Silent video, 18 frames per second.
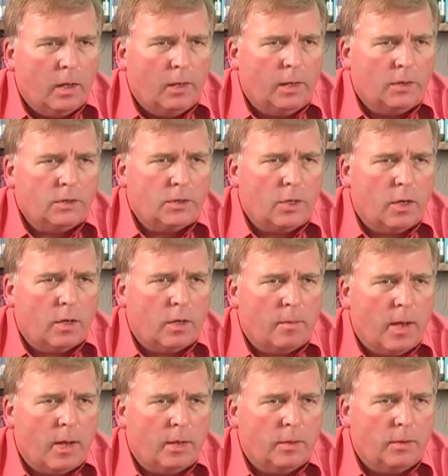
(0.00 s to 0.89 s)
Let's talk
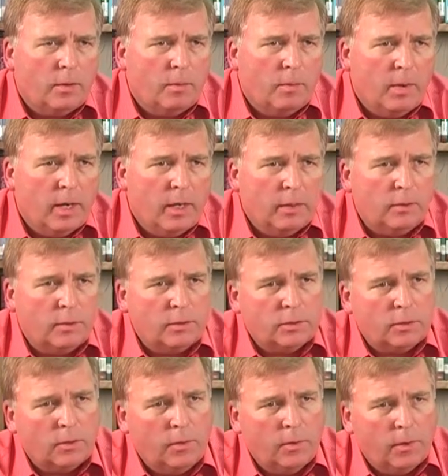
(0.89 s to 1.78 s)
about a debate
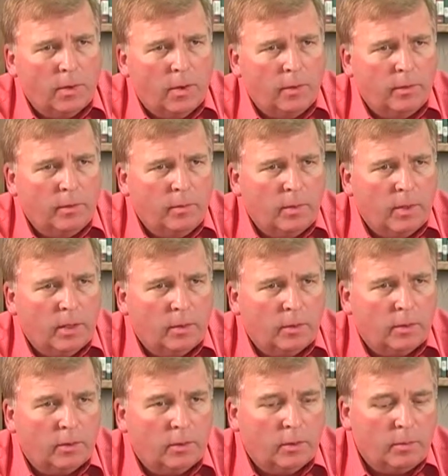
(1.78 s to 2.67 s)
that's going on in the
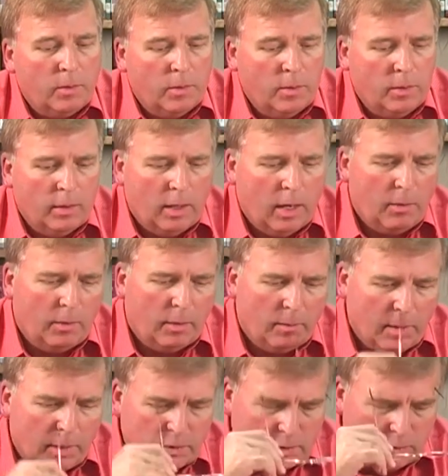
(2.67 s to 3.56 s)
medical community. I
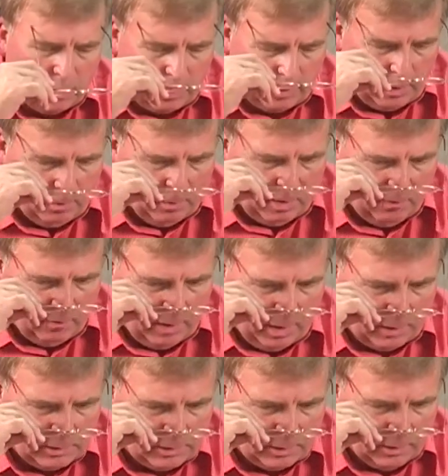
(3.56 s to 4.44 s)
want to make sure I get my
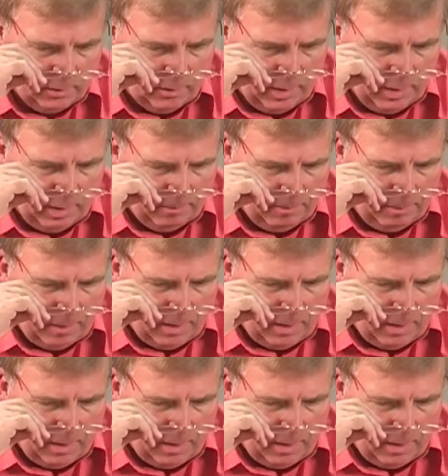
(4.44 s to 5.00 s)
facts here right.